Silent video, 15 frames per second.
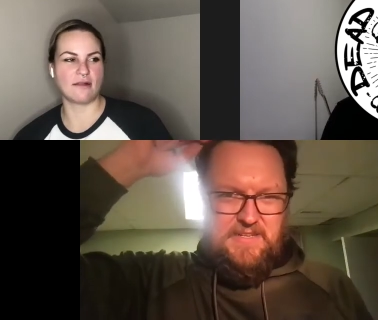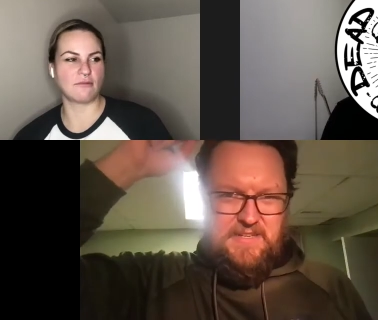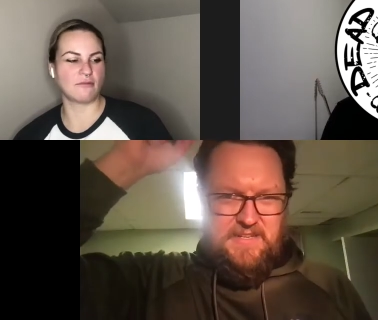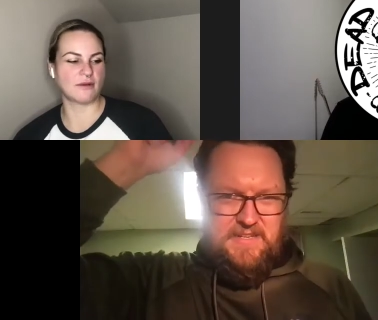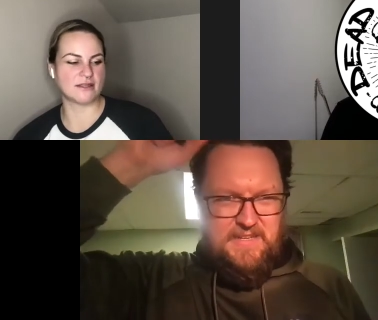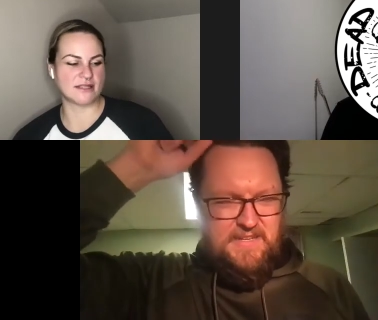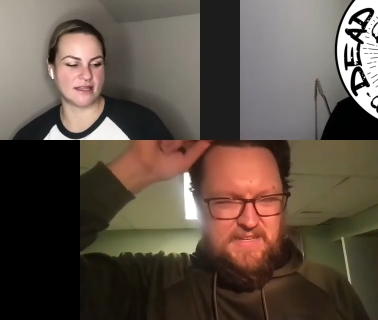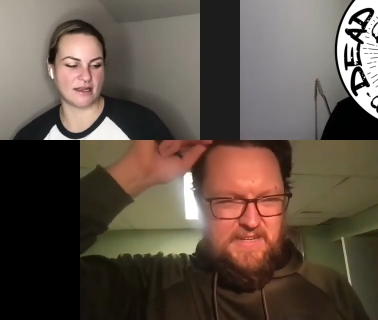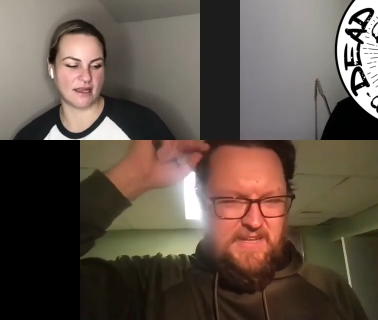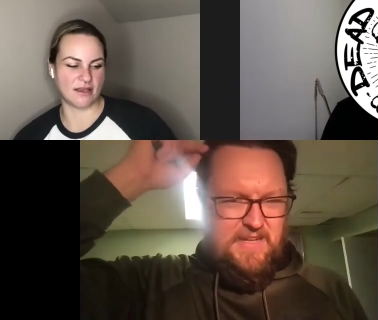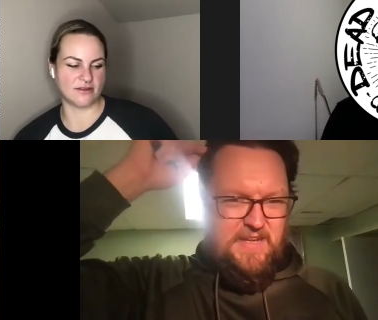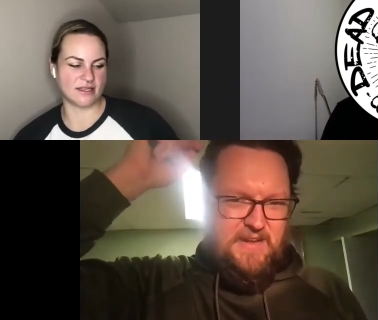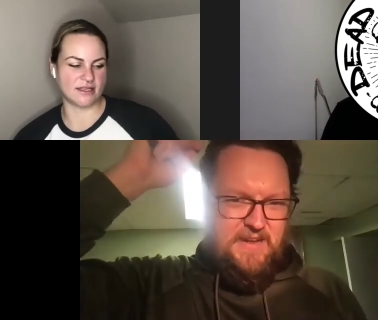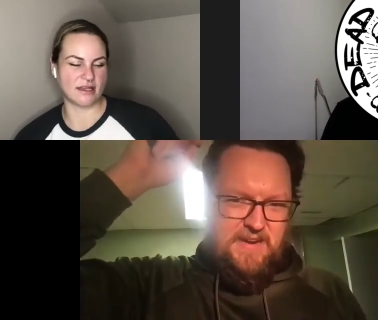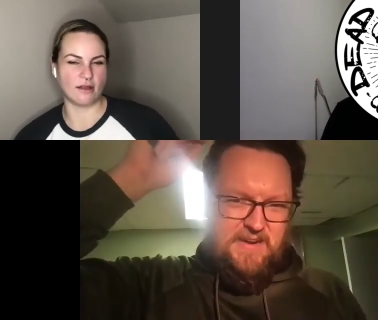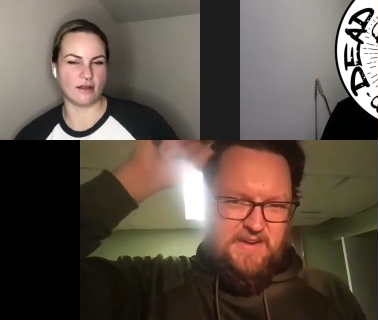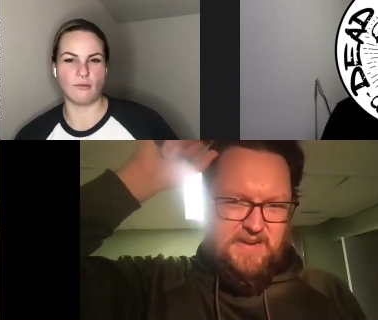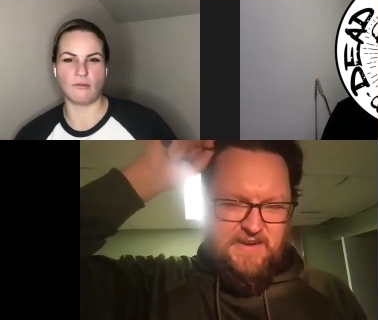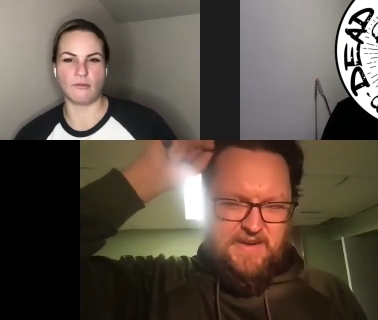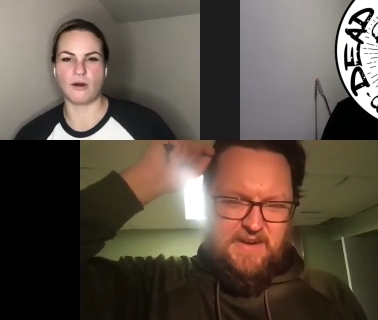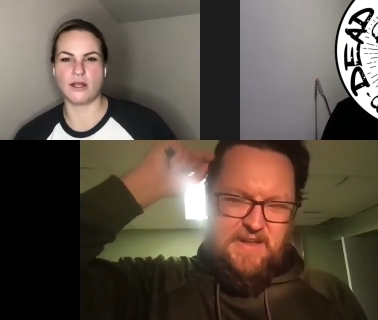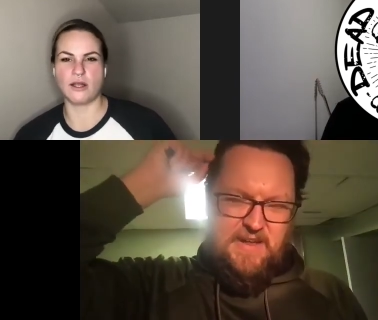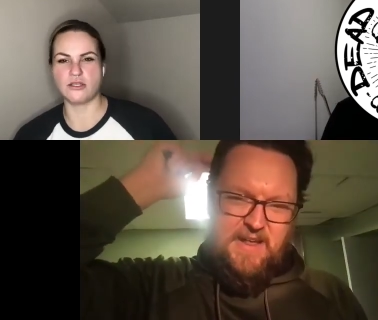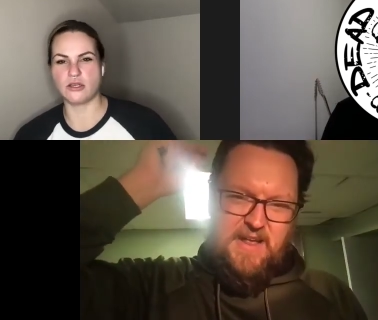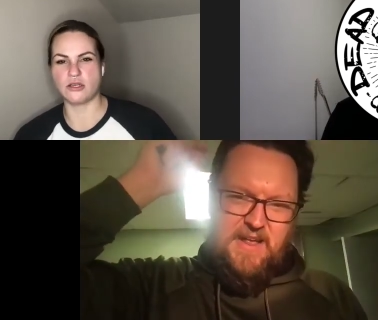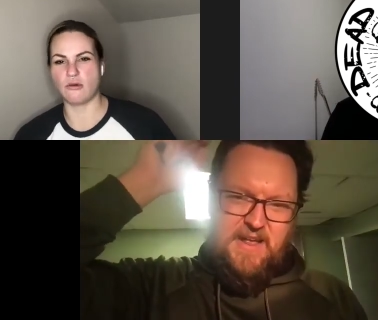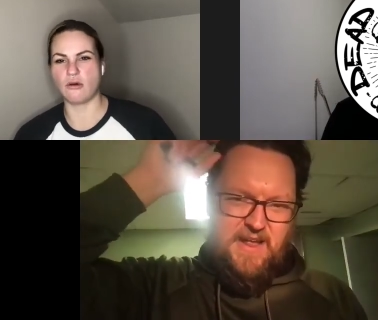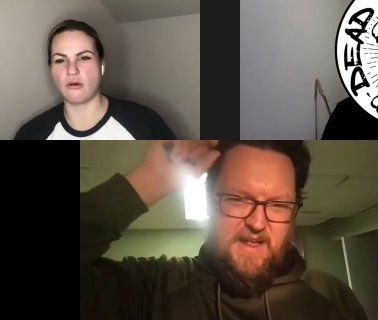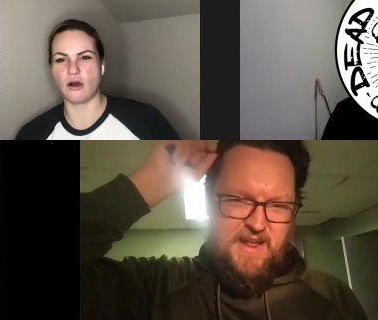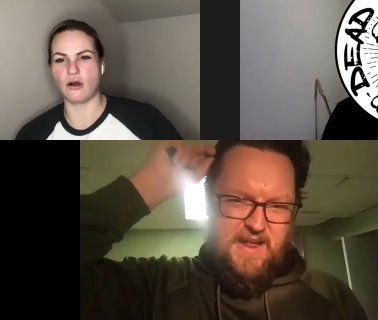Speaker 1: was that I used to tell one
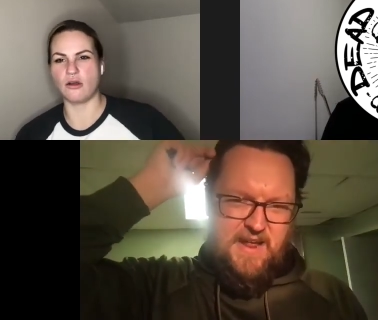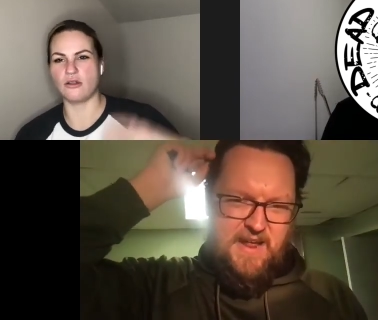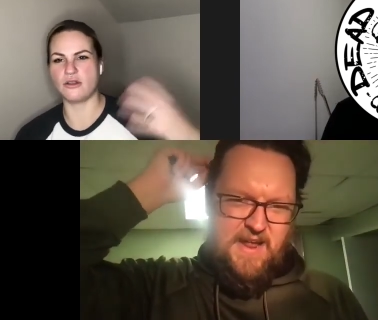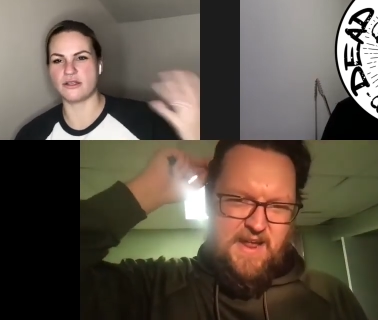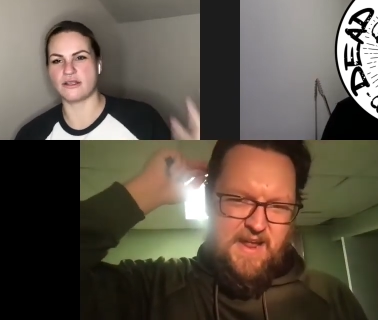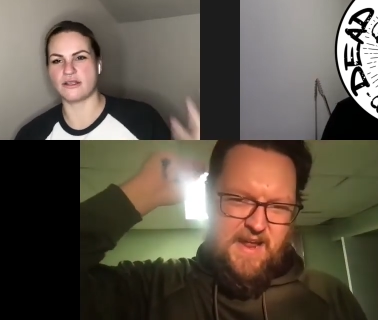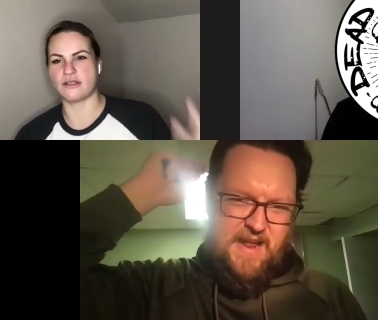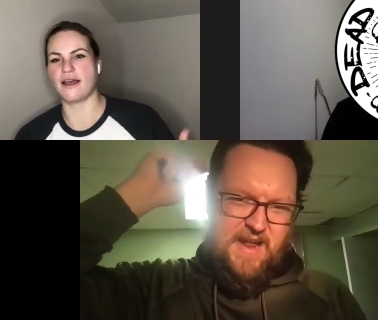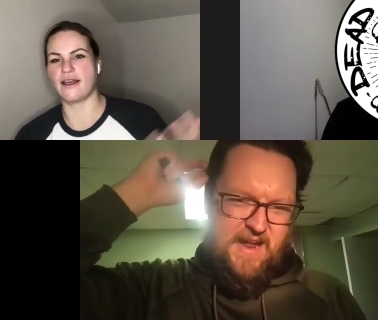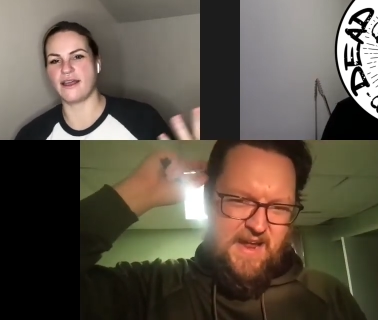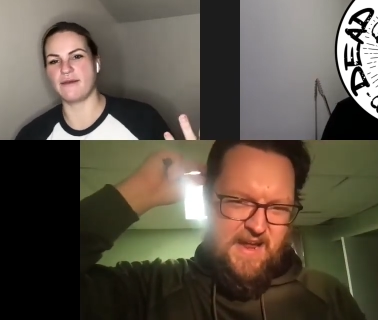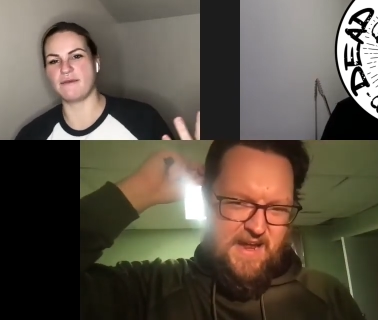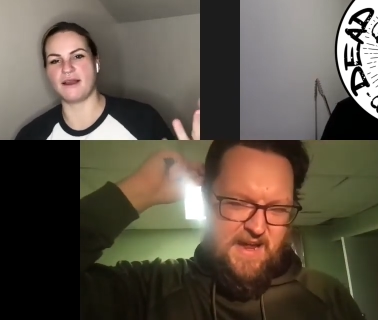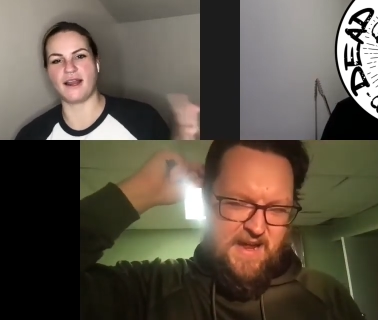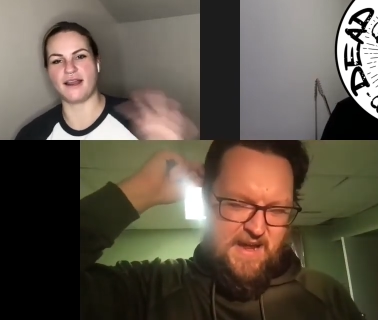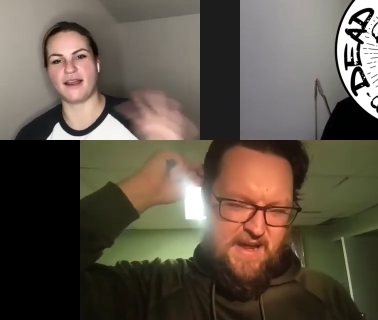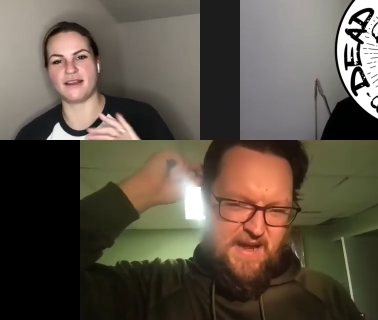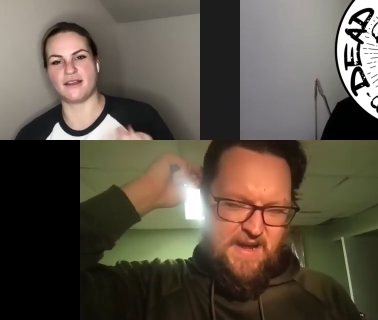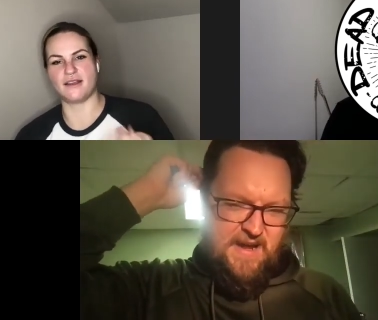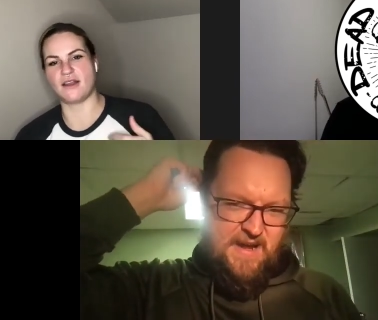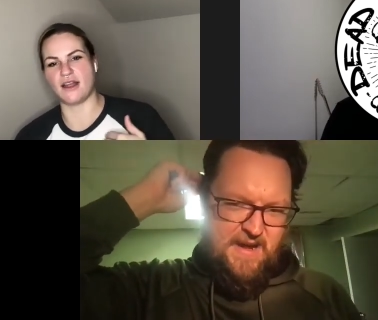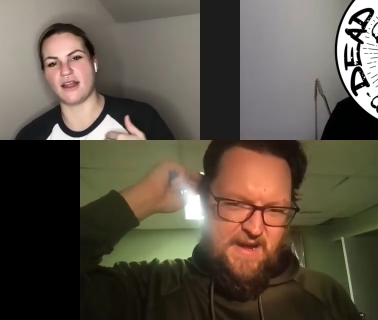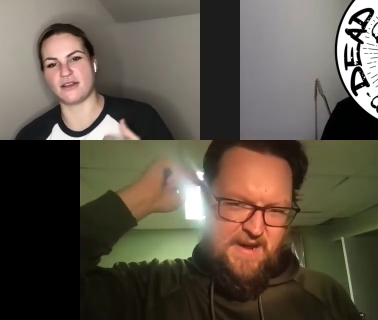joke all the time and I didn't